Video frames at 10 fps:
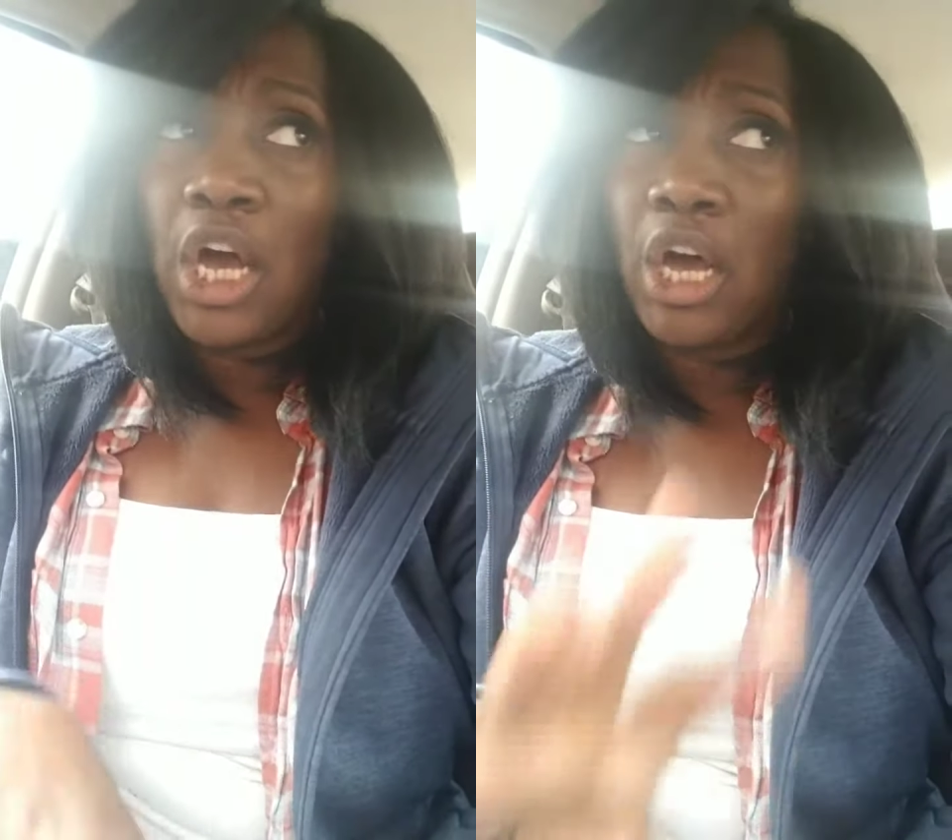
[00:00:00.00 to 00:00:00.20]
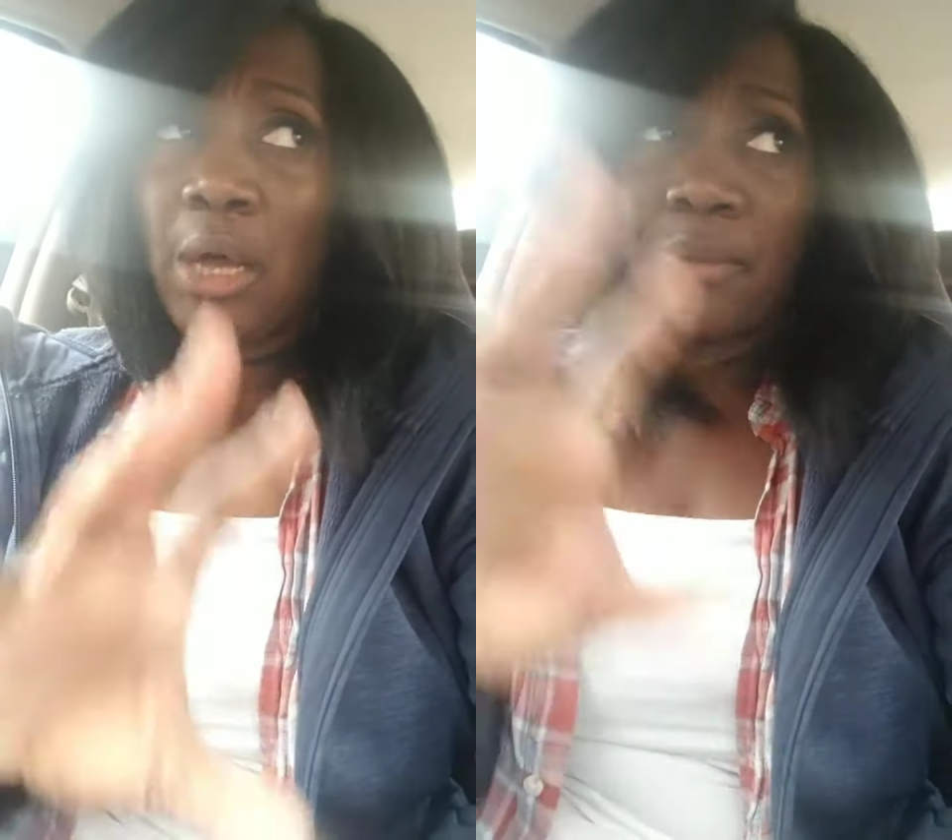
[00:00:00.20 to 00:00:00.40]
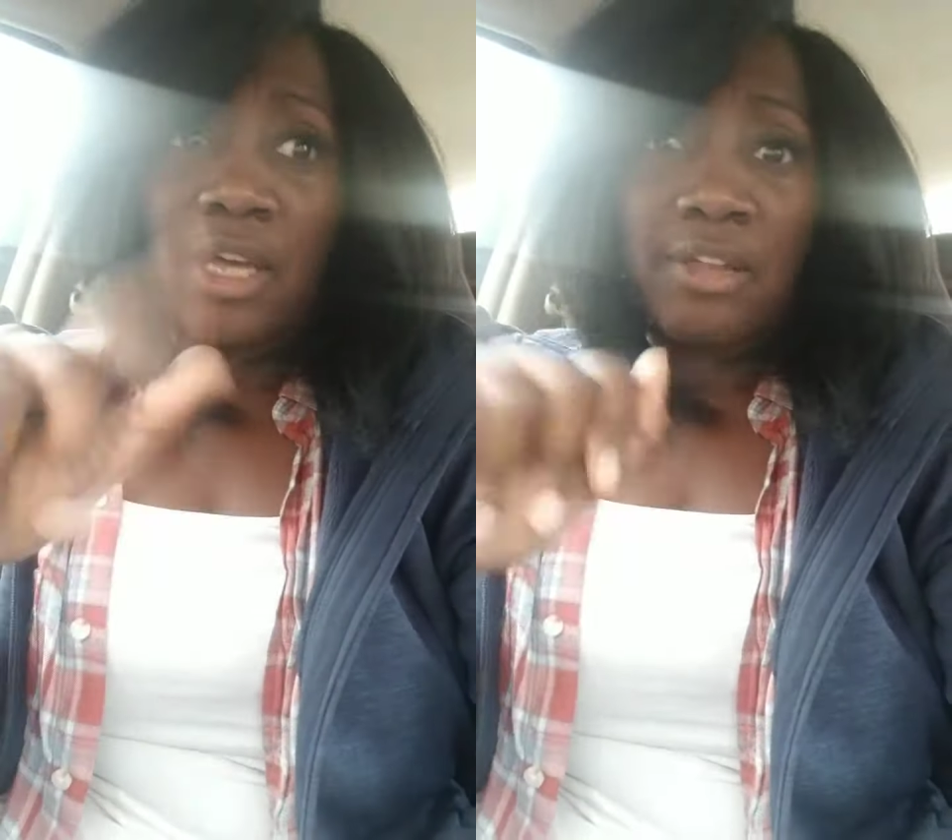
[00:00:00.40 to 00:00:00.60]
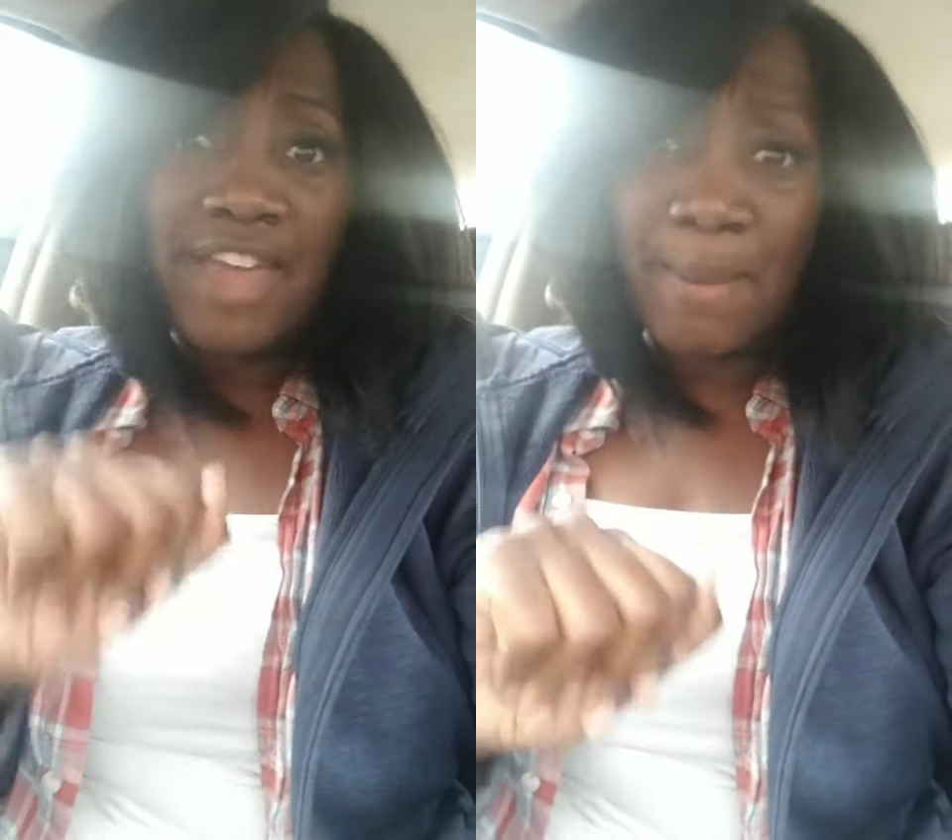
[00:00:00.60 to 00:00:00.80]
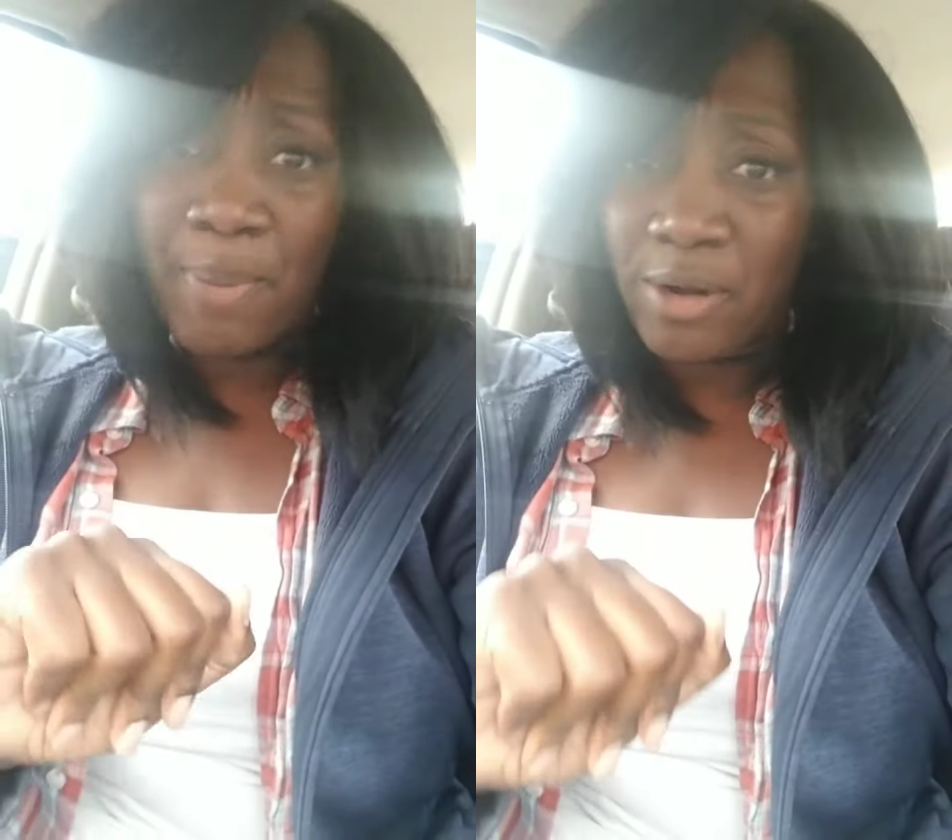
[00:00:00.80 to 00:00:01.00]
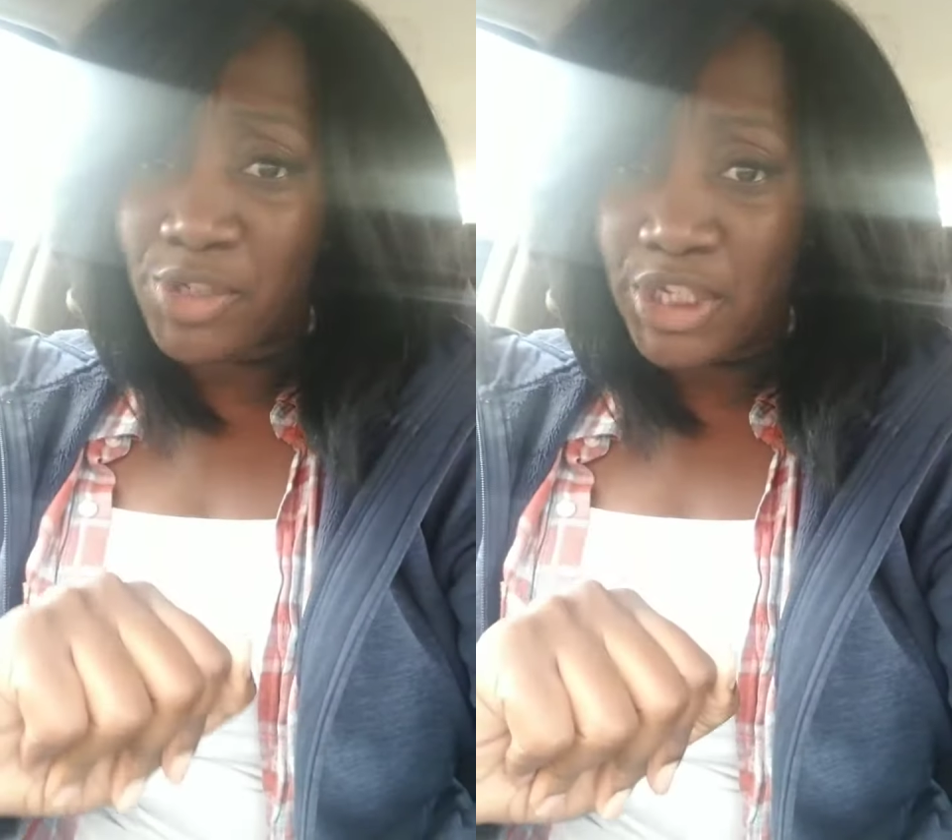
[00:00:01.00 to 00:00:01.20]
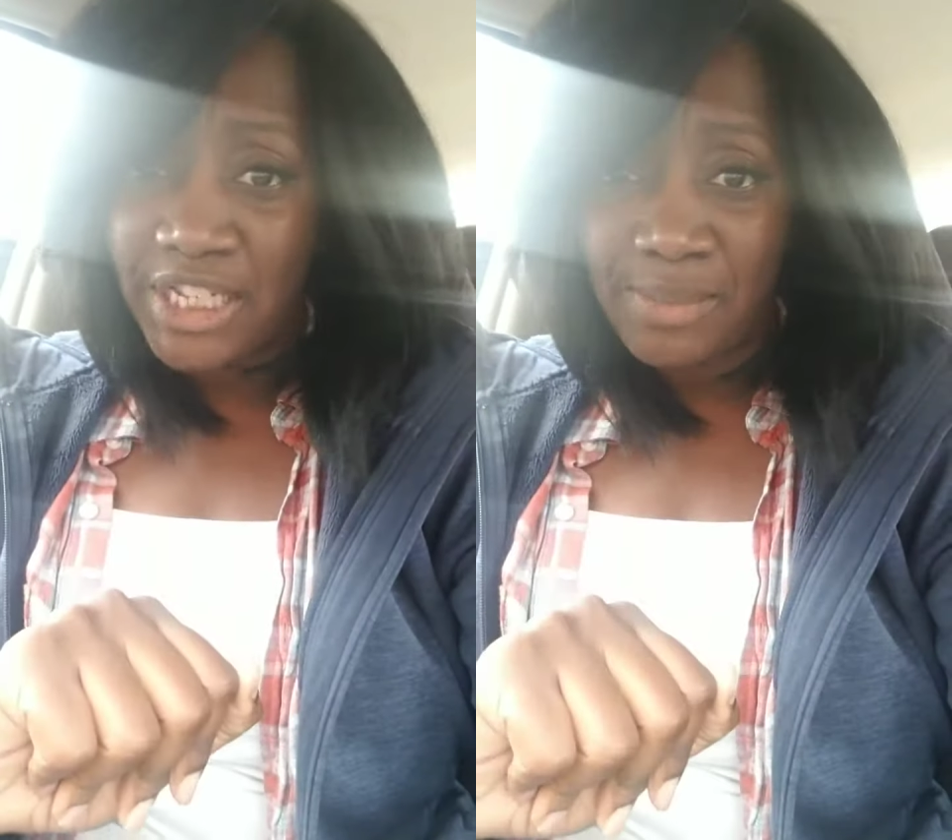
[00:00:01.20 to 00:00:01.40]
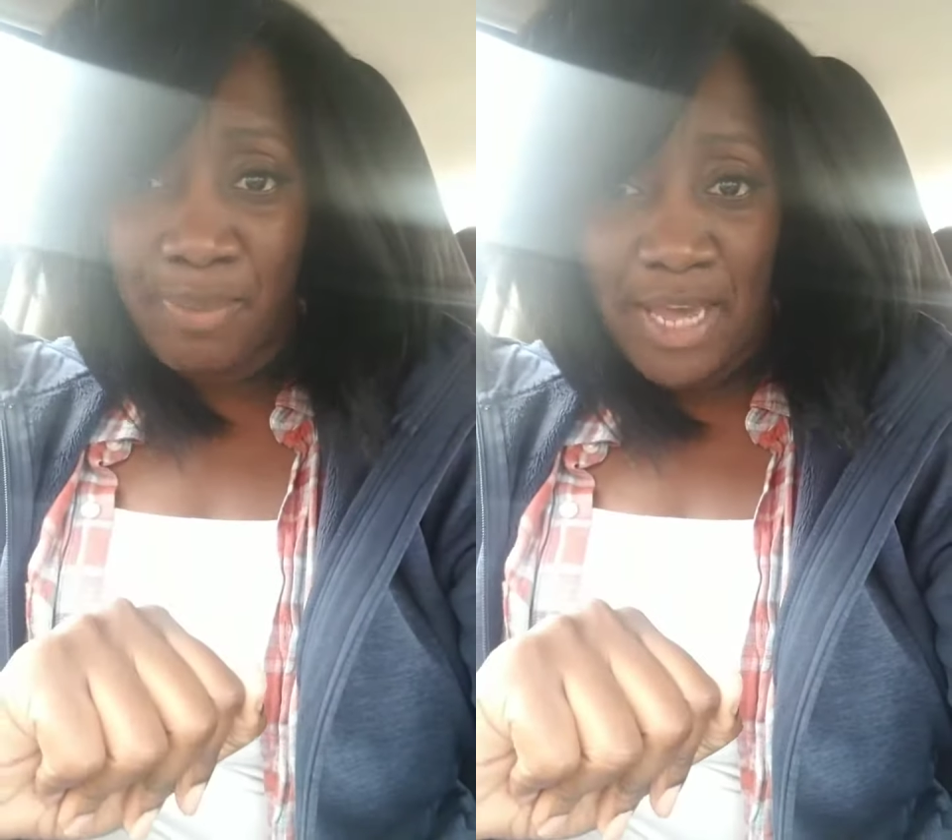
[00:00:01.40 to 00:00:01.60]
um, that person
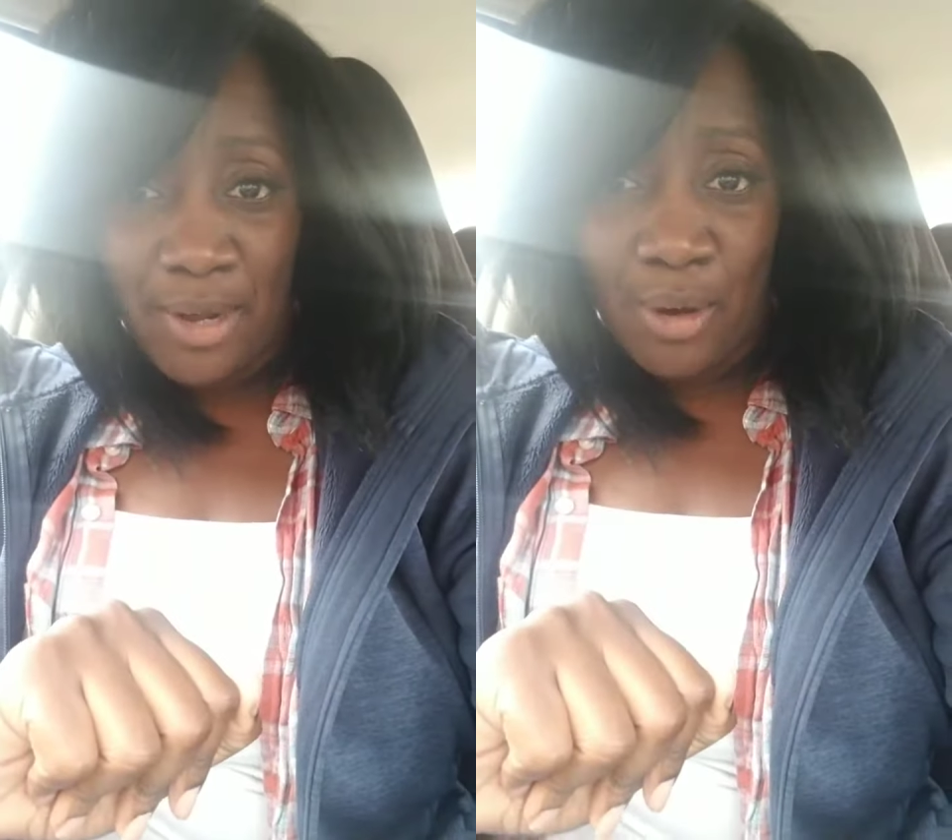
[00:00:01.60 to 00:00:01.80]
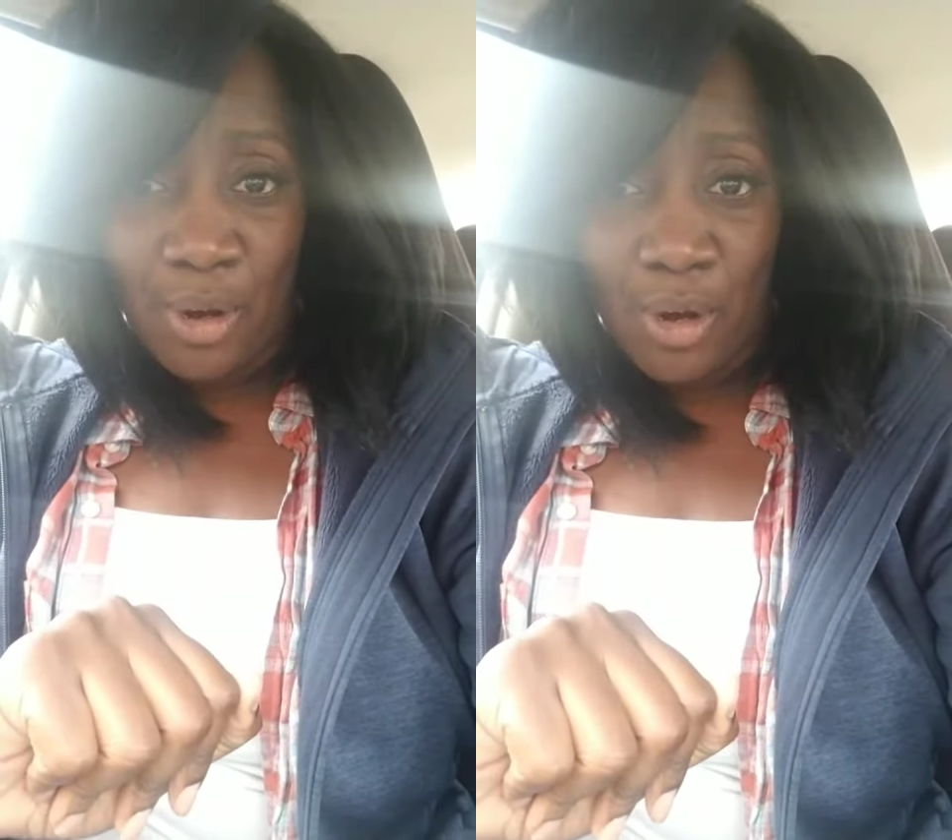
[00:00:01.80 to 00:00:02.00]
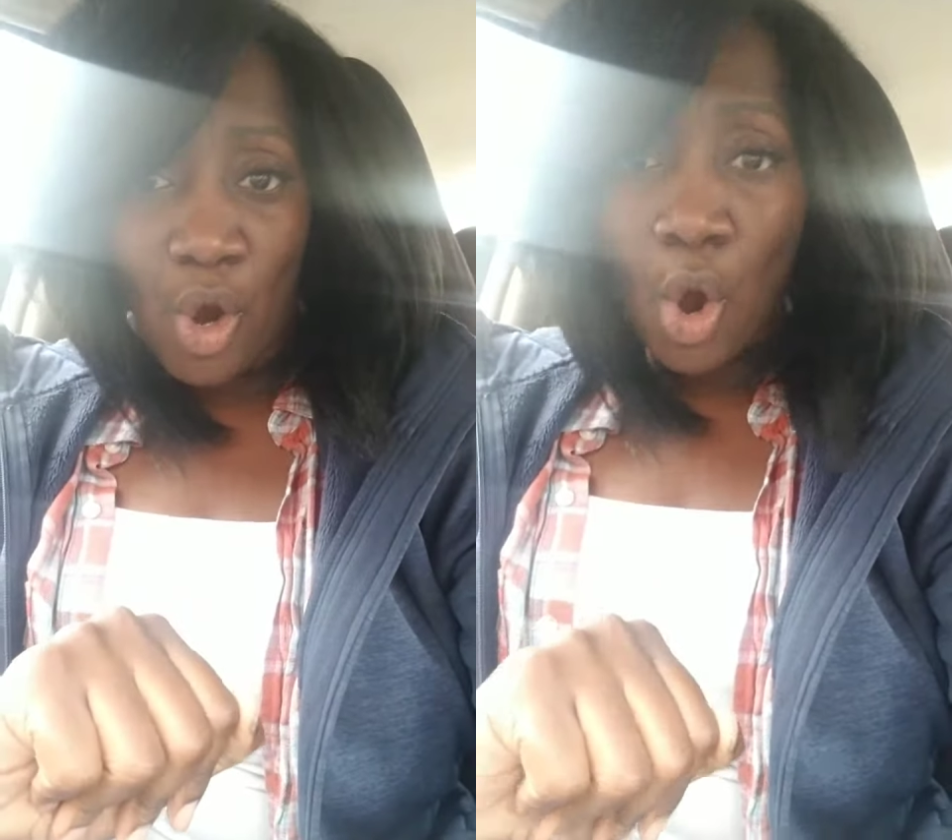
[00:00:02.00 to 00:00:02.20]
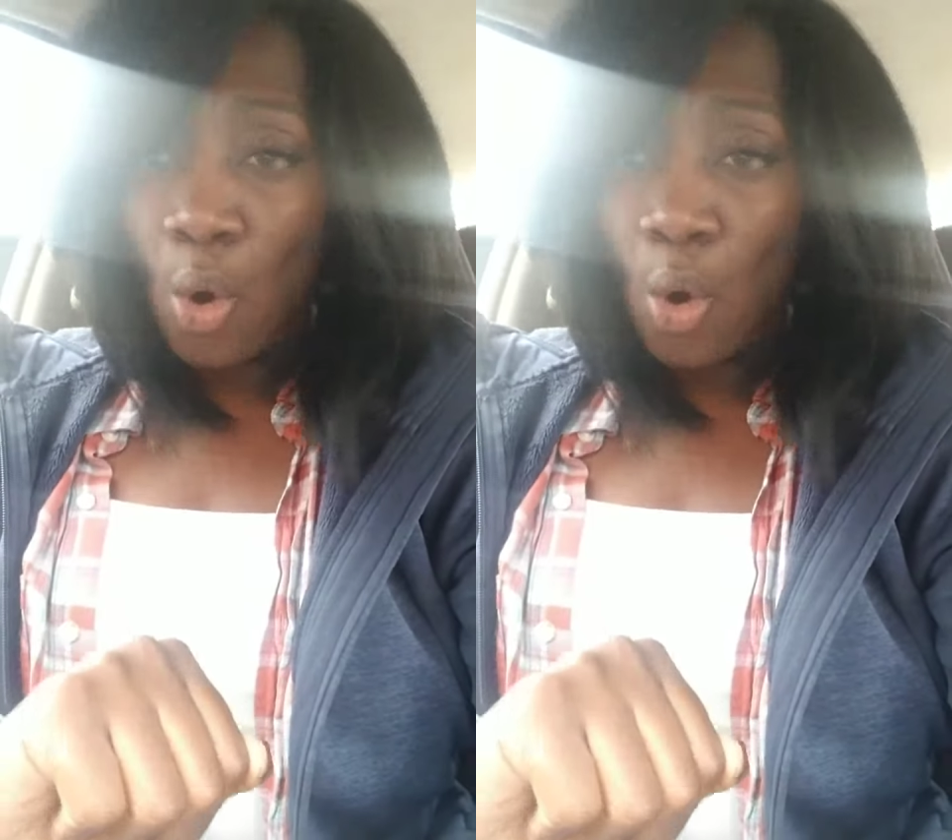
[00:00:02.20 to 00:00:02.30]
is bitter